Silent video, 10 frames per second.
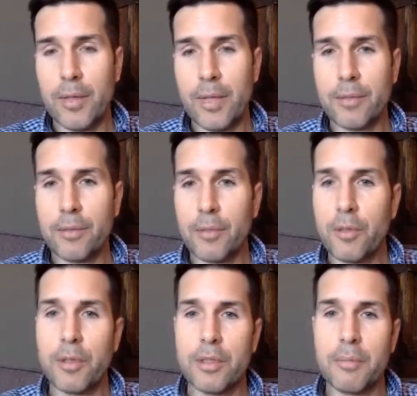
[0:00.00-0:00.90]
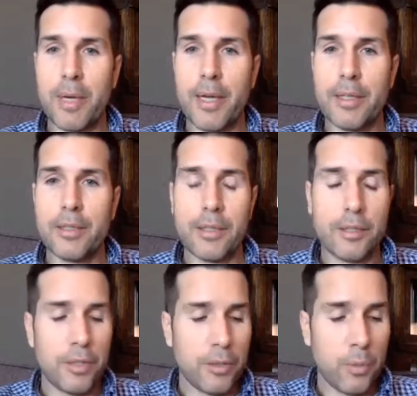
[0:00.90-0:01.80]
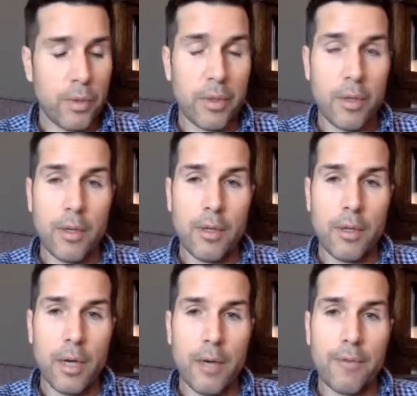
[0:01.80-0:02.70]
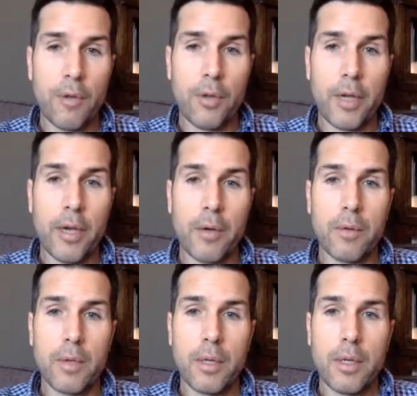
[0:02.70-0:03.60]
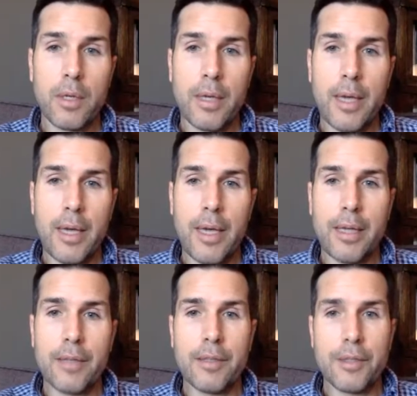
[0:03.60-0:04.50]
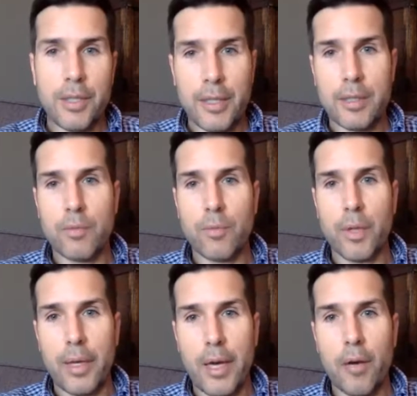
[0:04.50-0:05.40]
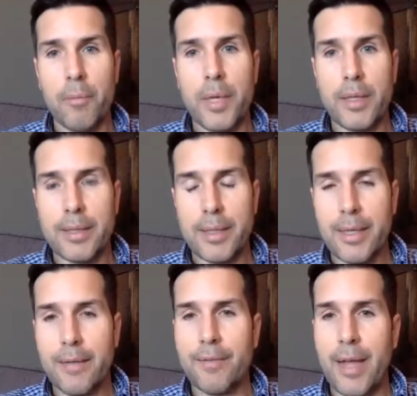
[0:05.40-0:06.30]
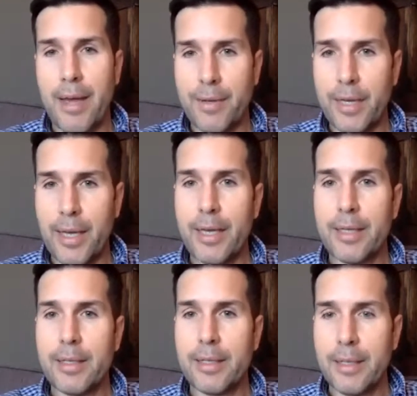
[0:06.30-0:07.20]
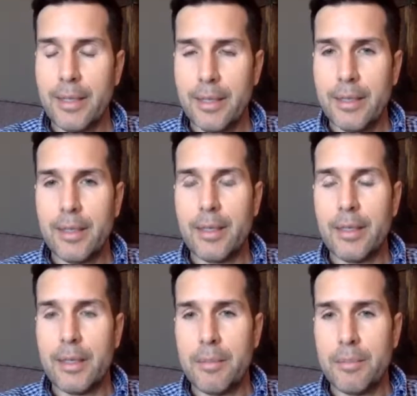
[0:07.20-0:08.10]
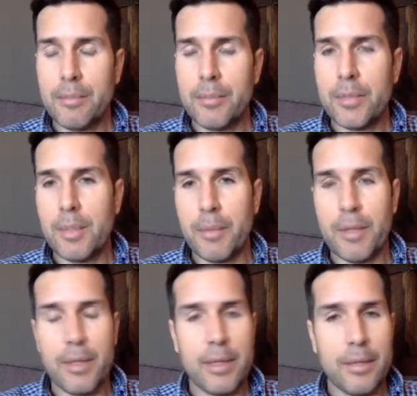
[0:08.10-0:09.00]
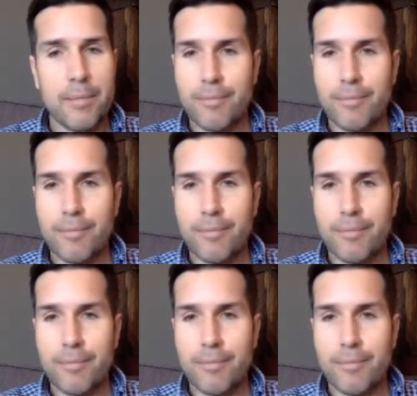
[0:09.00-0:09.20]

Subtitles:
Eskram Courage is my agent. She's with Folio, and she has really helped me to kind of navigate some of the